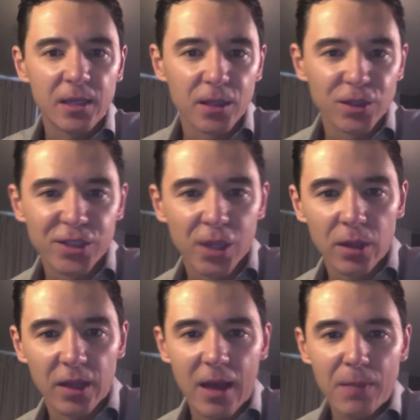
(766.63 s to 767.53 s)
a little
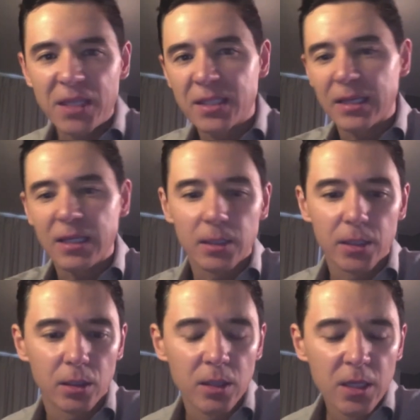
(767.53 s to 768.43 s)
soda. That means I yes. need a
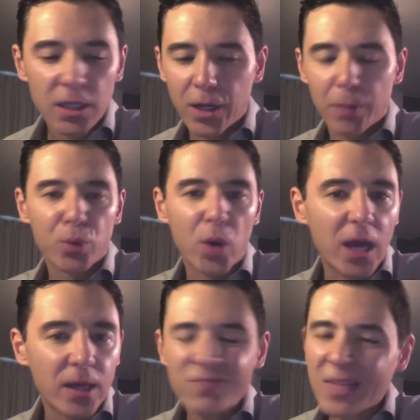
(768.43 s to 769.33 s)
little, you know,
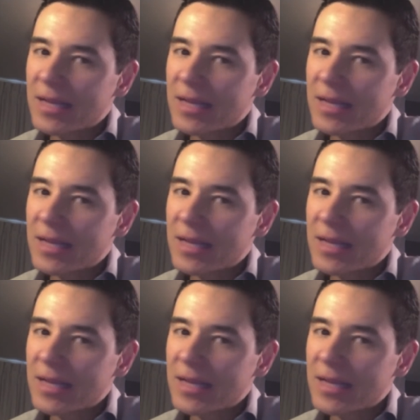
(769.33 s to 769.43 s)
bread.